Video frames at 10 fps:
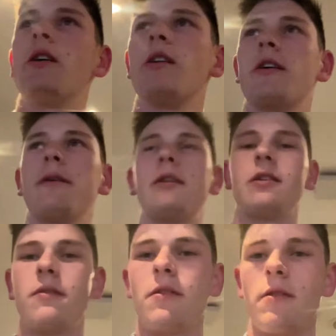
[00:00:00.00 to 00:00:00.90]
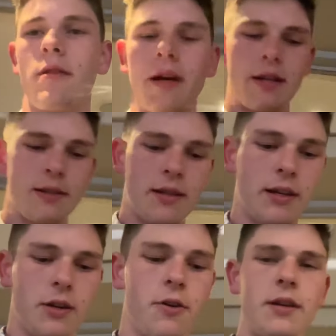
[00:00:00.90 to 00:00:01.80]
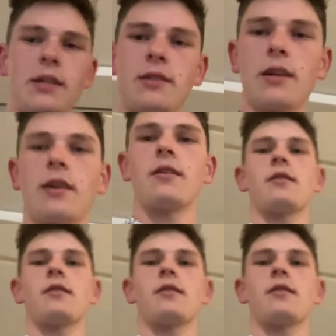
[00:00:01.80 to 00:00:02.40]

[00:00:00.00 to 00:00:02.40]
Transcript: look around at a few things and then go eat dinner.